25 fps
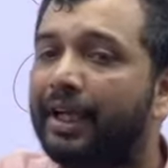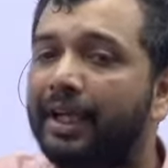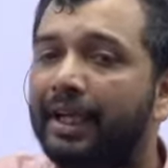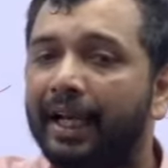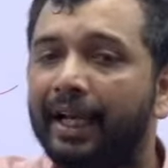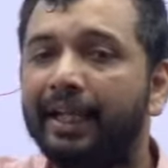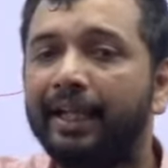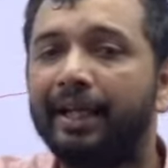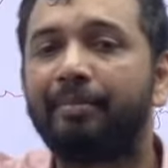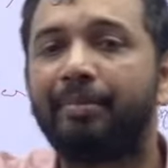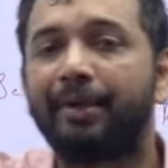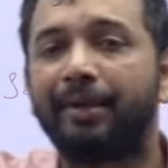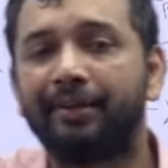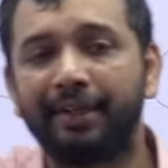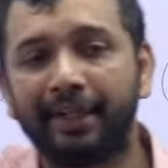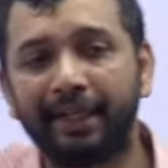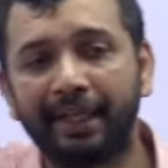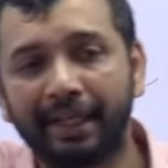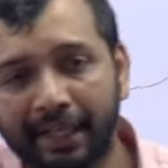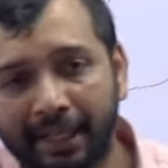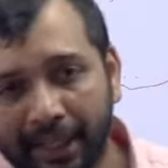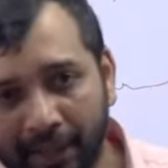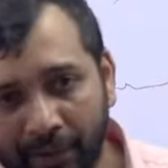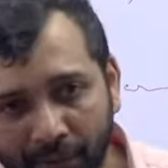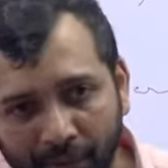country the
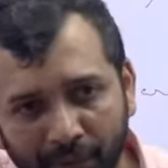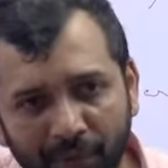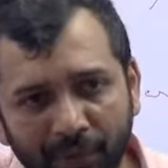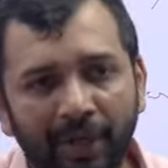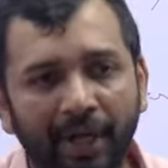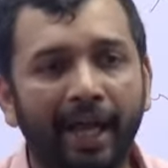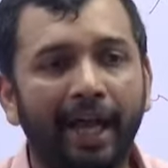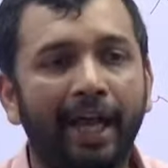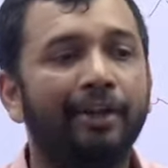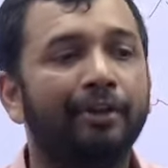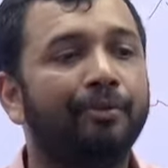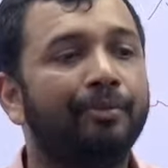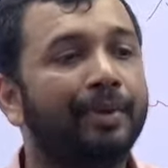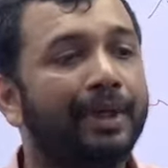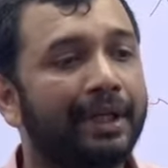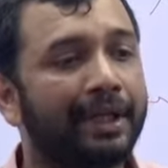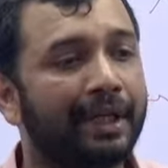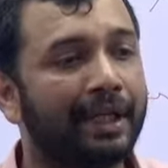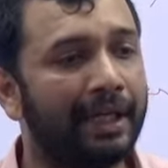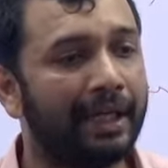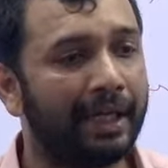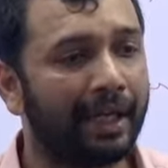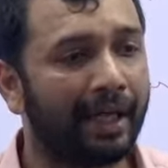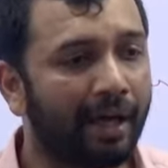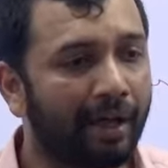president, you know, has been killed,